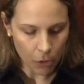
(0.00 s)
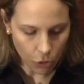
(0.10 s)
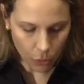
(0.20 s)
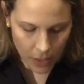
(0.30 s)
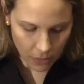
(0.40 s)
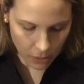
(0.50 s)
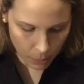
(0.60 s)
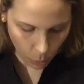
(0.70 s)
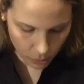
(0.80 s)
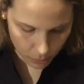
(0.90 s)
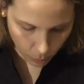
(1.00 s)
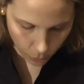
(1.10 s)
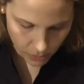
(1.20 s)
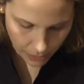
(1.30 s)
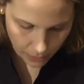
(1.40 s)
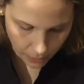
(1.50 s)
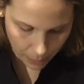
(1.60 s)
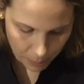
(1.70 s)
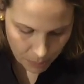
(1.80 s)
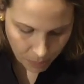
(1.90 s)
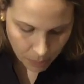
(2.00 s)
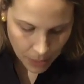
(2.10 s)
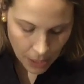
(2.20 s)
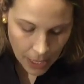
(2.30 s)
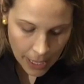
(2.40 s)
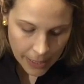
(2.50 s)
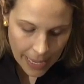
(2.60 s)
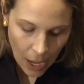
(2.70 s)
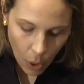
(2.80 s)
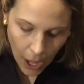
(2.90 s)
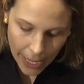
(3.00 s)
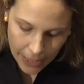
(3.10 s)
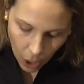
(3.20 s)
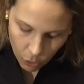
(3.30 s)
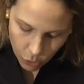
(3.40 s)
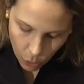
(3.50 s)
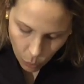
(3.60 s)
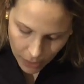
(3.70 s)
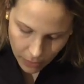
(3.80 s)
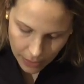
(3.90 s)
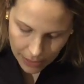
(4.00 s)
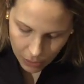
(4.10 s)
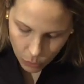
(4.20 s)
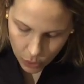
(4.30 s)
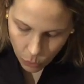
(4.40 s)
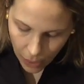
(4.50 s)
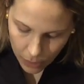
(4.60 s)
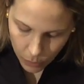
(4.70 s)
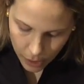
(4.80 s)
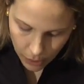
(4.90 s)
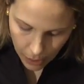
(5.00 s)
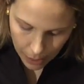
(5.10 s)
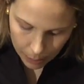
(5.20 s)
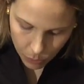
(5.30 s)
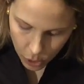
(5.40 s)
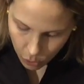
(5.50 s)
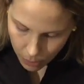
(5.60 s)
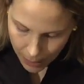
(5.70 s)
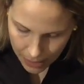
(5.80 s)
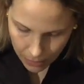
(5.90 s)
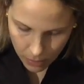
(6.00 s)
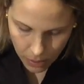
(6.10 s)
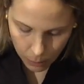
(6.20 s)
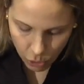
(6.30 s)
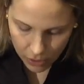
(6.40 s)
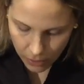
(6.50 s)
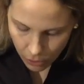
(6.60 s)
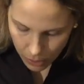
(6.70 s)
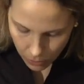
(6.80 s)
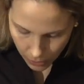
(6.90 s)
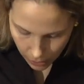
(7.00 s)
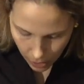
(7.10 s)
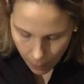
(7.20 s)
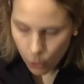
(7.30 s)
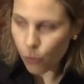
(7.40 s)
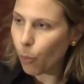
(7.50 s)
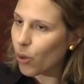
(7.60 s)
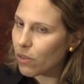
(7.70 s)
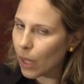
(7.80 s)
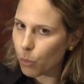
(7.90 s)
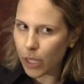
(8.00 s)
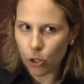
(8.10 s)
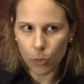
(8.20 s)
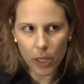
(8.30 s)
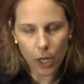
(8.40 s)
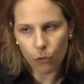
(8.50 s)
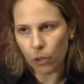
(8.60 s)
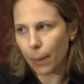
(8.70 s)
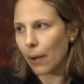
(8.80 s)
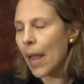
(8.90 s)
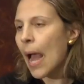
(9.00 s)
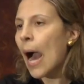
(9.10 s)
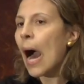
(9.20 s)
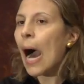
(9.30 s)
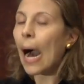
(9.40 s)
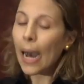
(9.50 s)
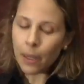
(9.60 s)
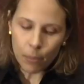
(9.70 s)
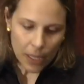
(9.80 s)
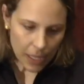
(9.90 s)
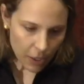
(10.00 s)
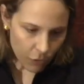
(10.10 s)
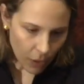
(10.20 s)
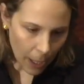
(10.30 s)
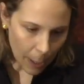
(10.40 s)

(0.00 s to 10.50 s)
So these are important points, I think. Now, and also one thing that while we're you know, debating this subject, there are a couple of points that we need to be careful about. I believe